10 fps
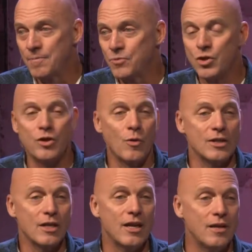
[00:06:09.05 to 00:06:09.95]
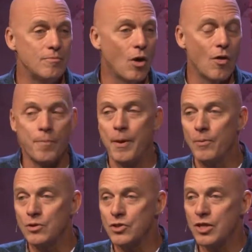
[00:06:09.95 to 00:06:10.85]
So you know what they did? All the
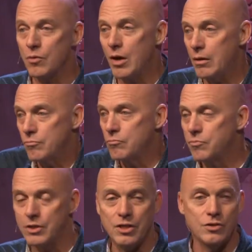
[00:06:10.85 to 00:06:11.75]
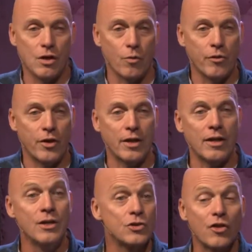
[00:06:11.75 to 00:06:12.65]
people just said, well, these things aren't worth
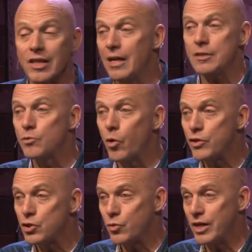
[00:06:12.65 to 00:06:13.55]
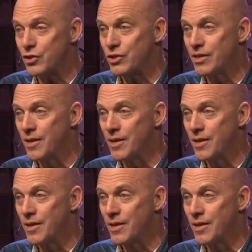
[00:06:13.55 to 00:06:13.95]
anything, so they let them go in the streets.